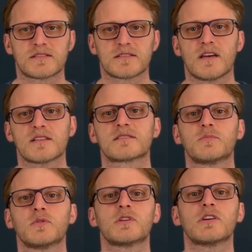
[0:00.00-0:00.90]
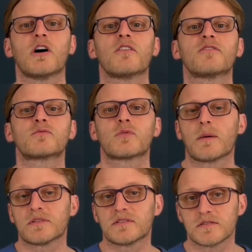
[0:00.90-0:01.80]
That's the beauty of
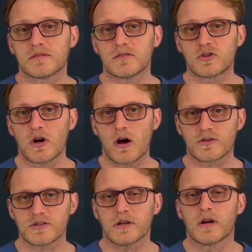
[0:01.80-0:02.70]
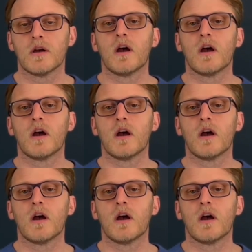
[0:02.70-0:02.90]
rapid DC charging.